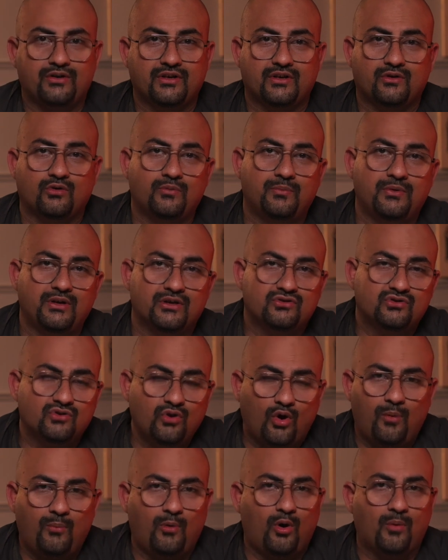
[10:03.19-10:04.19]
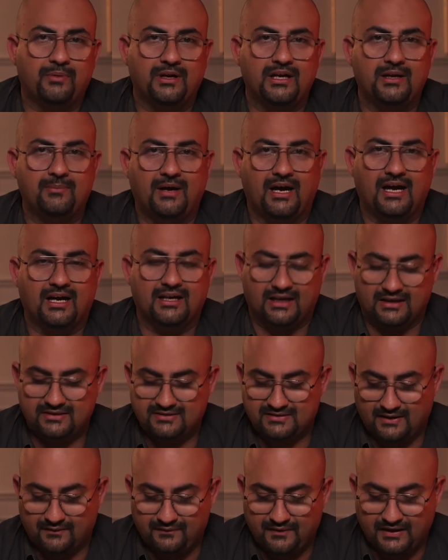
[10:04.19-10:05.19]
It could be a slow-mo playback and
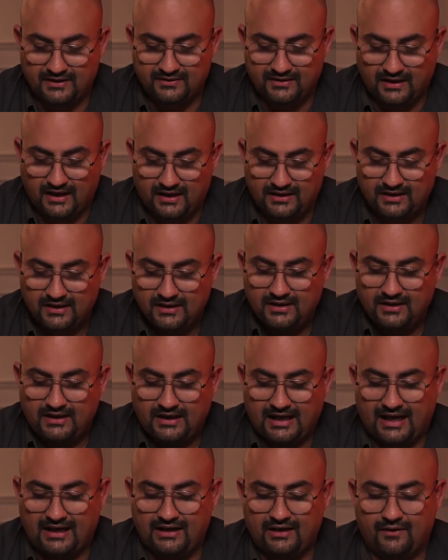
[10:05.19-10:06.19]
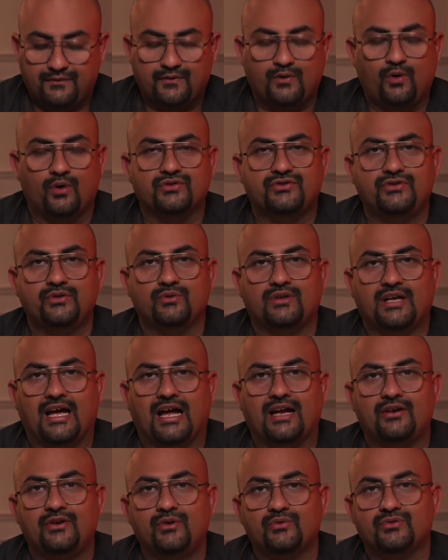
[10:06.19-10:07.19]
stuff like that. And of course, you
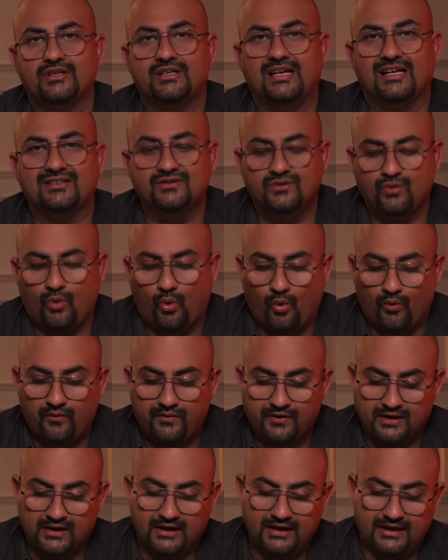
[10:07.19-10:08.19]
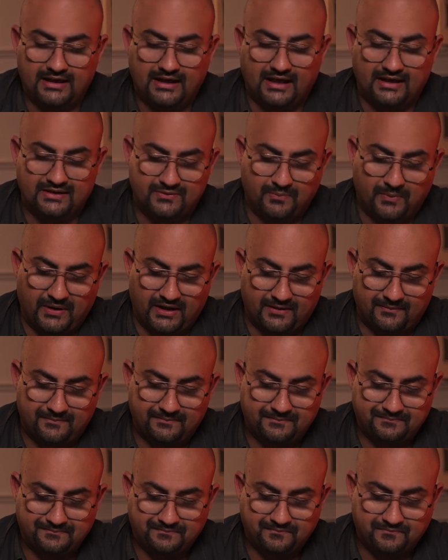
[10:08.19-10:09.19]
can use it as an overlay as
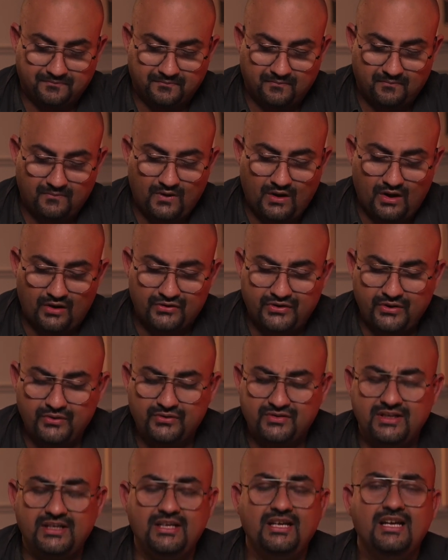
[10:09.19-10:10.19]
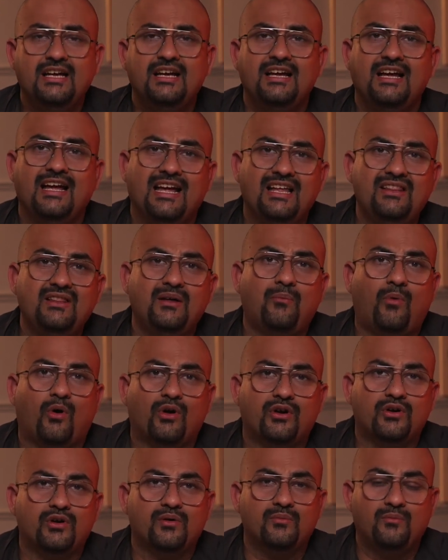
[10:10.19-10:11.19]
well. So you see, in the
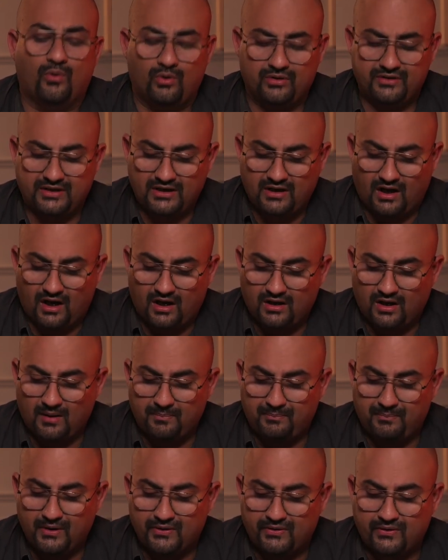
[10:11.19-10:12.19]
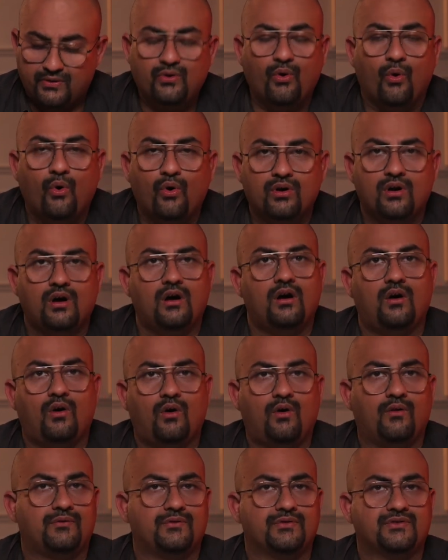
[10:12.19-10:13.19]
monitor mode, there are a plethora
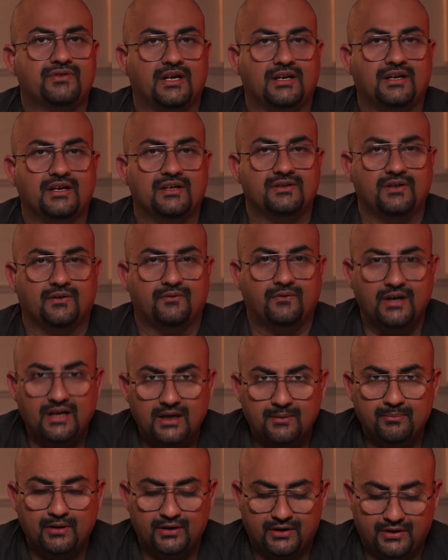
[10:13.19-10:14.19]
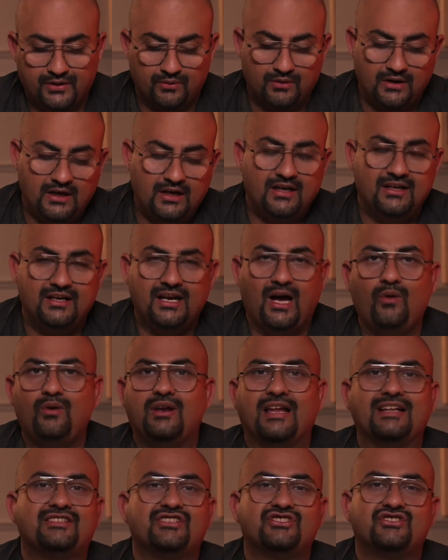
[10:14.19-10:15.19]
of settings available to you. Now
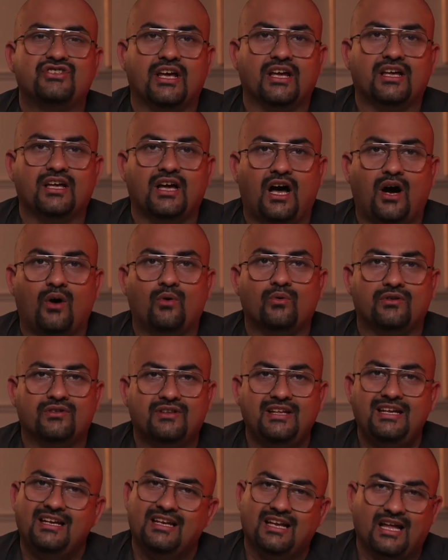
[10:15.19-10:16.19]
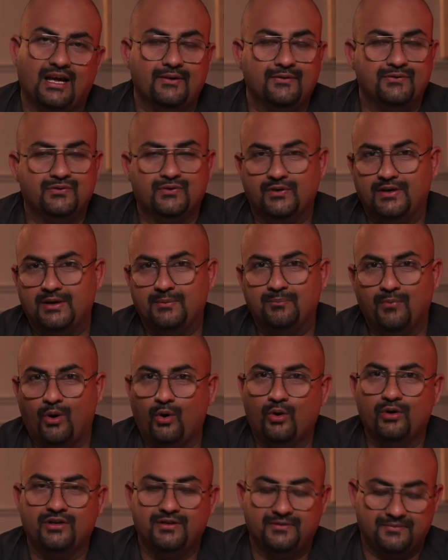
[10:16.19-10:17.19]
let's check out the live stream
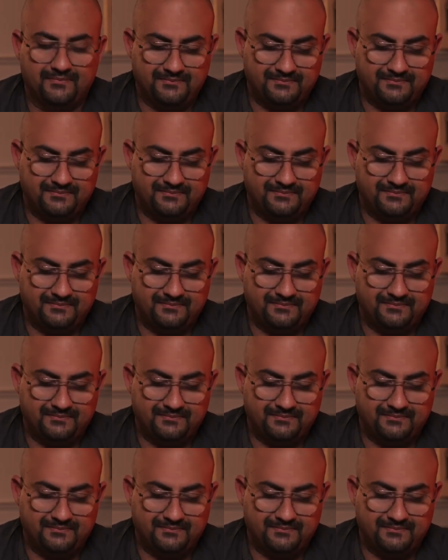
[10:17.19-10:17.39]
mode.